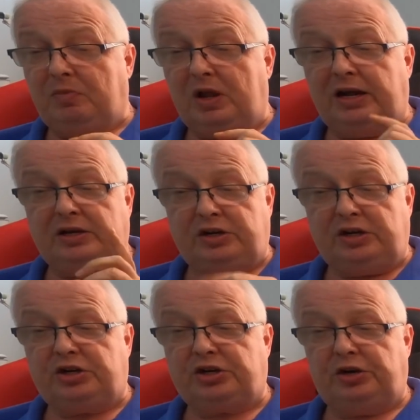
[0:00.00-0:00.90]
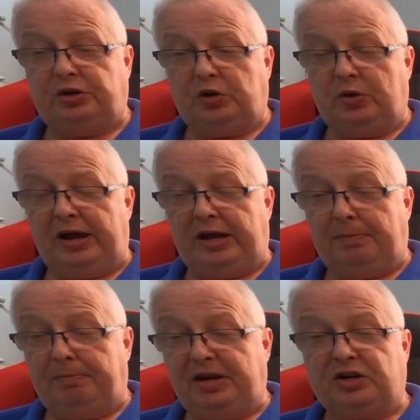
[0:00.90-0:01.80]
I did show you a
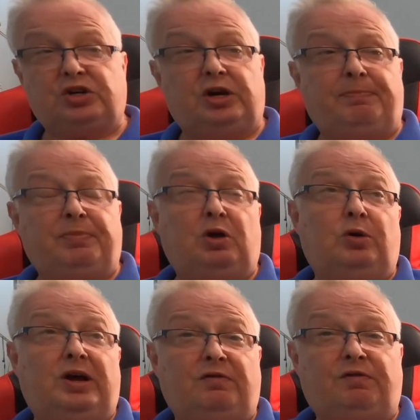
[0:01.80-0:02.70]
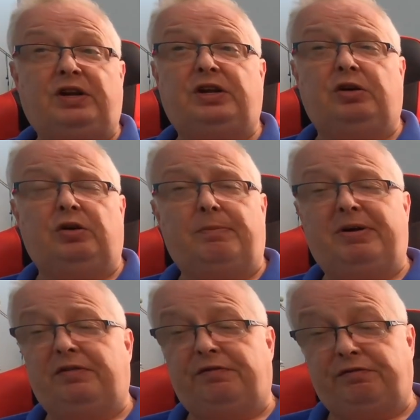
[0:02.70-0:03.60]
picture or a video
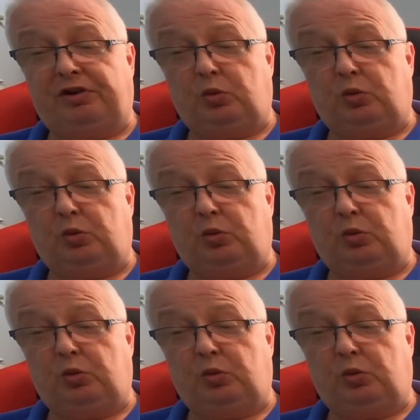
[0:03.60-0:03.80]
about three